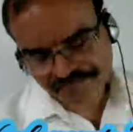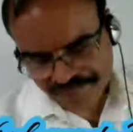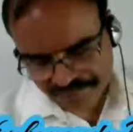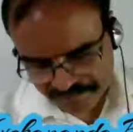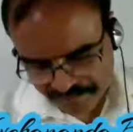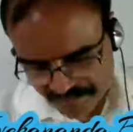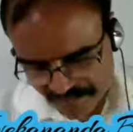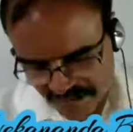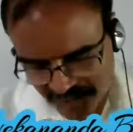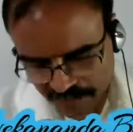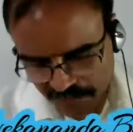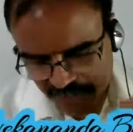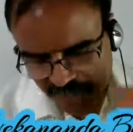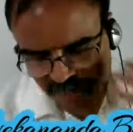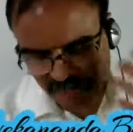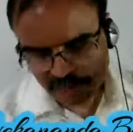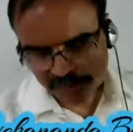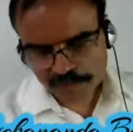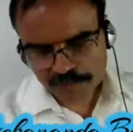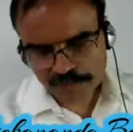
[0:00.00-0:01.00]
someone
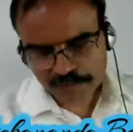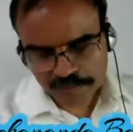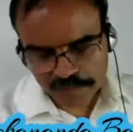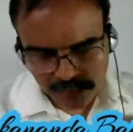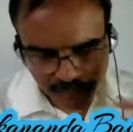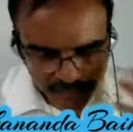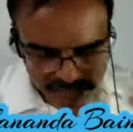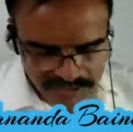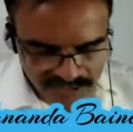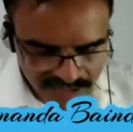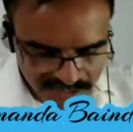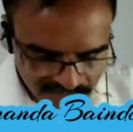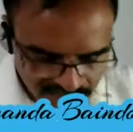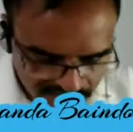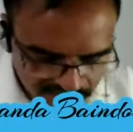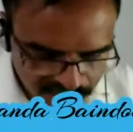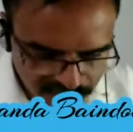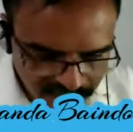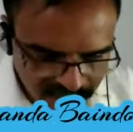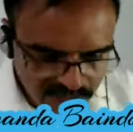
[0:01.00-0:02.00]
who looks at
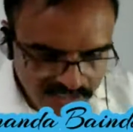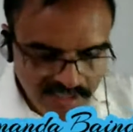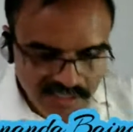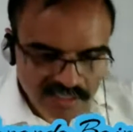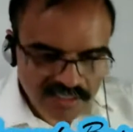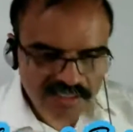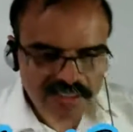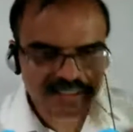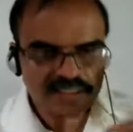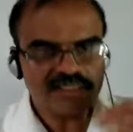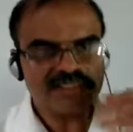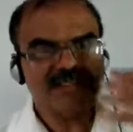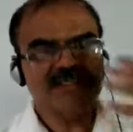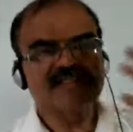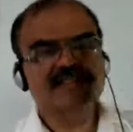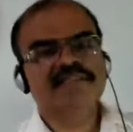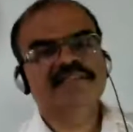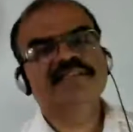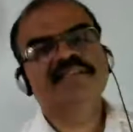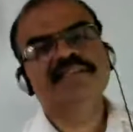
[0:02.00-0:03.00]
the world
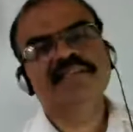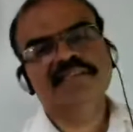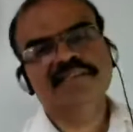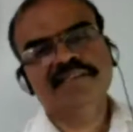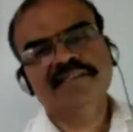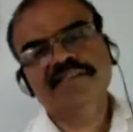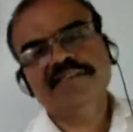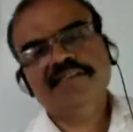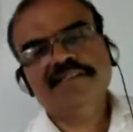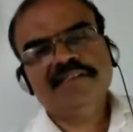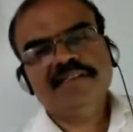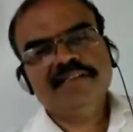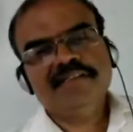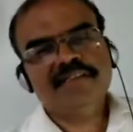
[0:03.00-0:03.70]
in